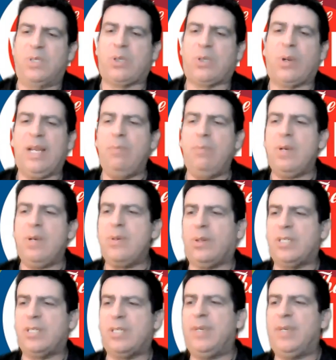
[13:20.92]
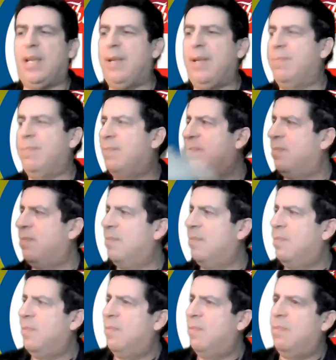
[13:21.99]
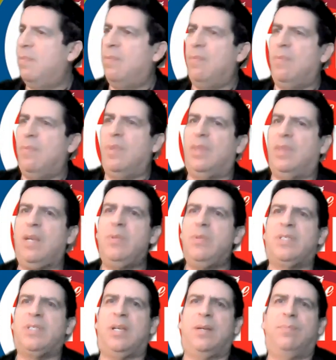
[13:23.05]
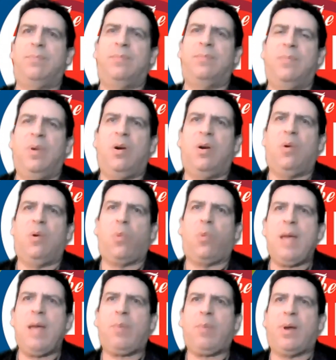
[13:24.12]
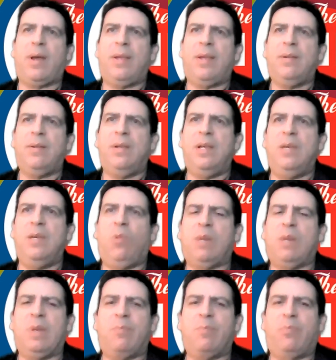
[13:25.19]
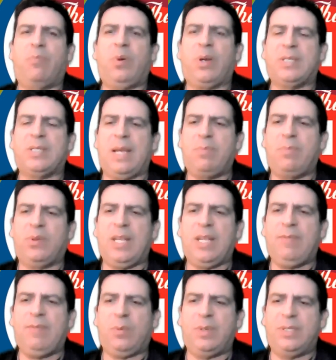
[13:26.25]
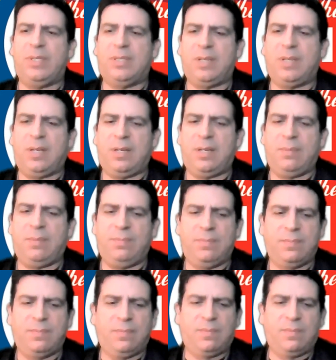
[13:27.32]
start getting miracles every day? There was a uh, a rabbi in one of my books. I believe it was um,